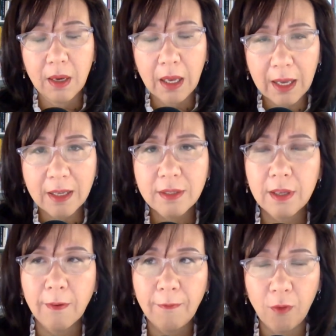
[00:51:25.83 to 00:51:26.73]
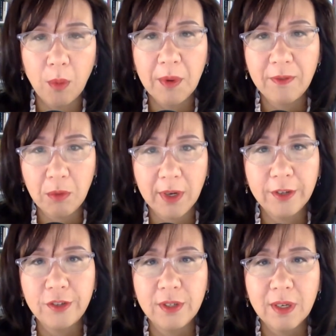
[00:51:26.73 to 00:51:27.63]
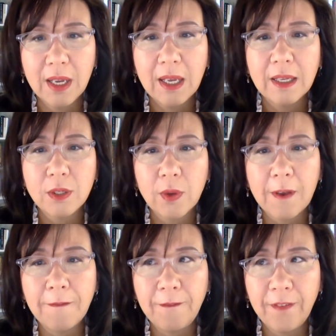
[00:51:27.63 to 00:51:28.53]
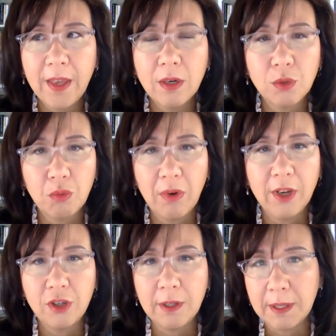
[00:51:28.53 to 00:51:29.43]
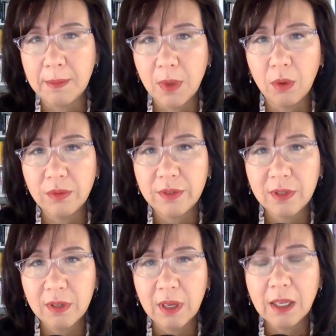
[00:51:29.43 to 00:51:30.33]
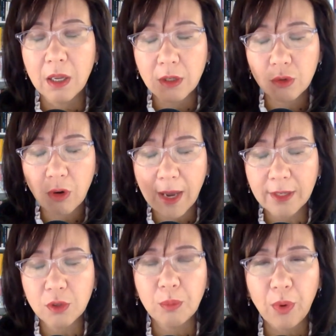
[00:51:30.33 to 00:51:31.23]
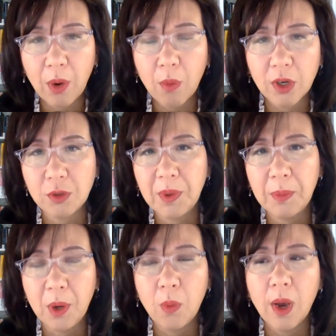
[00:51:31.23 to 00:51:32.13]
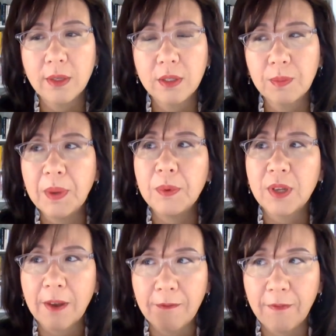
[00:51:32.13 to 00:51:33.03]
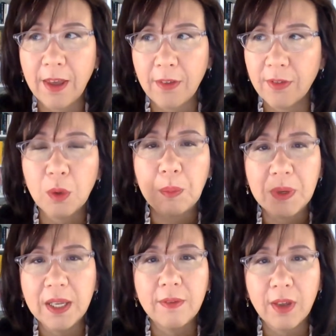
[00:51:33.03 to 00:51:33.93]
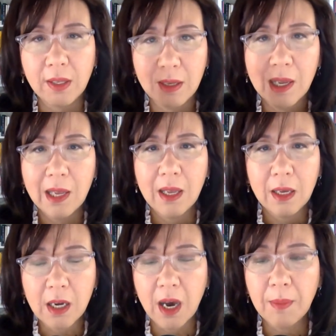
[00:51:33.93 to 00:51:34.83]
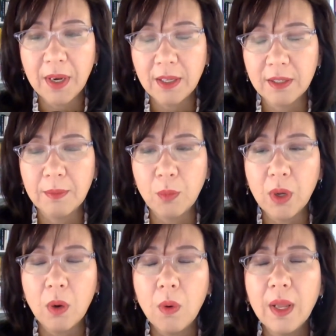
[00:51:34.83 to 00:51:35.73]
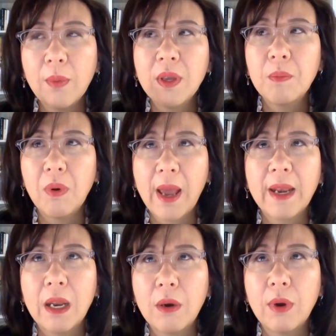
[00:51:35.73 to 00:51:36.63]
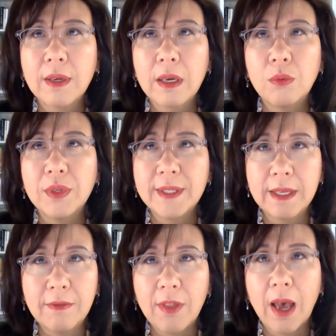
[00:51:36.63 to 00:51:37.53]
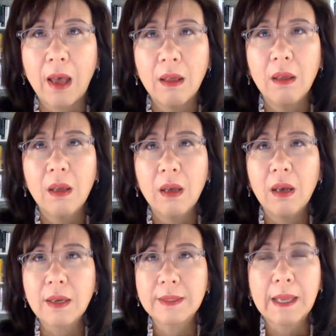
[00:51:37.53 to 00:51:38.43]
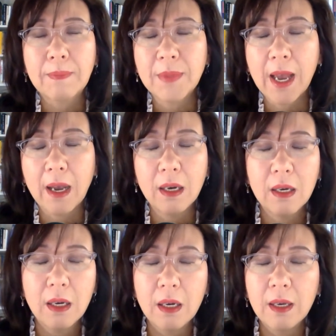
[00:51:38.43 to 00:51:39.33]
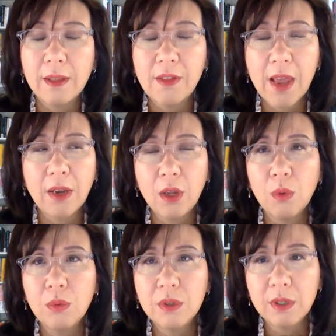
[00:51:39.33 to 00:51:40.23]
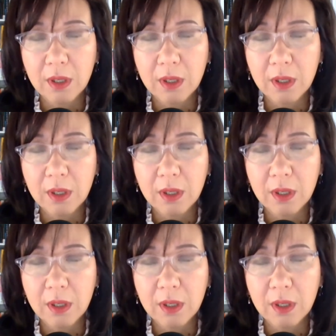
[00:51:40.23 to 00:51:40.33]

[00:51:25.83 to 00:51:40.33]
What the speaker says: is a form of religion. So it fears religion the most. It tries to brainwash people. It wants people to have faith, to believe in communism. Only when you blindly receive that, accept that, then you'll be